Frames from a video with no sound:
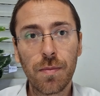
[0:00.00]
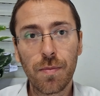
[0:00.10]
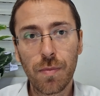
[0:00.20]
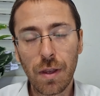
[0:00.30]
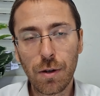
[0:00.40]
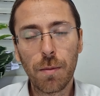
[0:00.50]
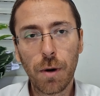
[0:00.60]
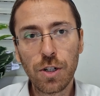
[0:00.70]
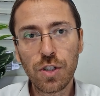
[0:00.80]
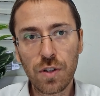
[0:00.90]
then your
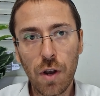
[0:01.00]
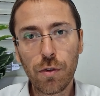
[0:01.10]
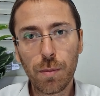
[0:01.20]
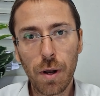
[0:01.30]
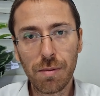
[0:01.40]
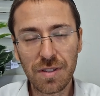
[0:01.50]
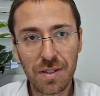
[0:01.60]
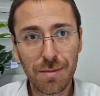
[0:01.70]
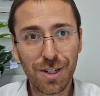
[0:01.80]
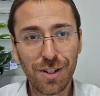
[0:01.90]
margins are also probably
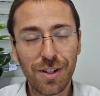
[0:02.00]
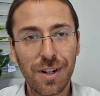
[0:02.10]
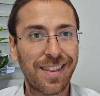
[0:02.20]
similar,